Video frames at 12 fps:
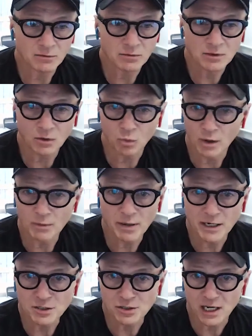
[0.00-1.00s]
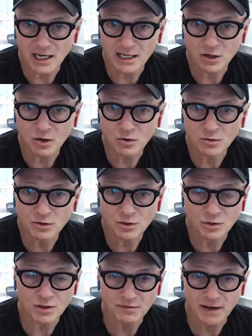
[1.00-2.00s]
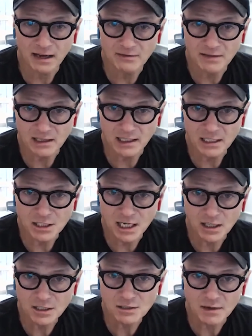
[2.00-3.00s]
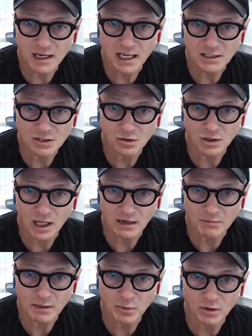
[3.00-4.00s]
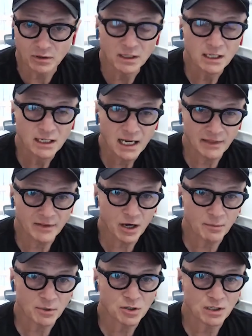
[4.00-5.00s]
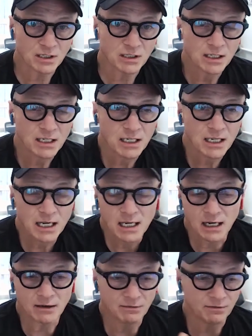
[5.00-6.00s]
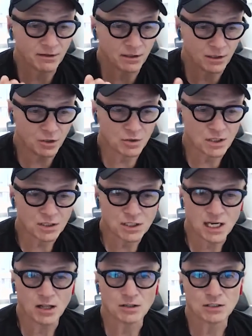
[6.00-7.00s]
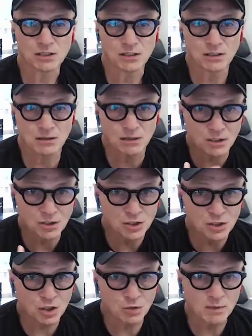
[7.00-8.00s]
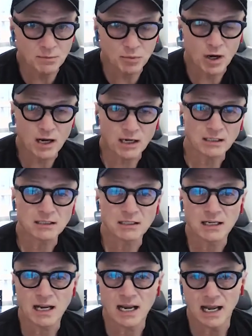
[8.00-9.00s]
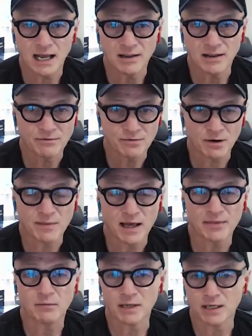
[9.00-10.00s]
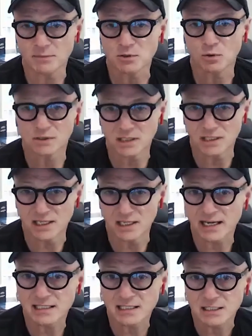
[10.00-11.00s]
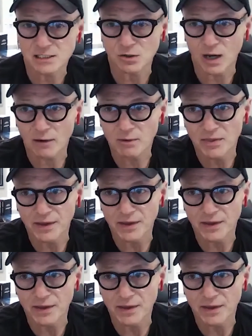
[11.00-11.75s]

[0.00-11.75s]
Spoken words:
called onepager.io during the 5-day lead challenge. And so a lot of people had the opportunity of using the challenge, consuming the product, and from that then being upsold to the next. So I would think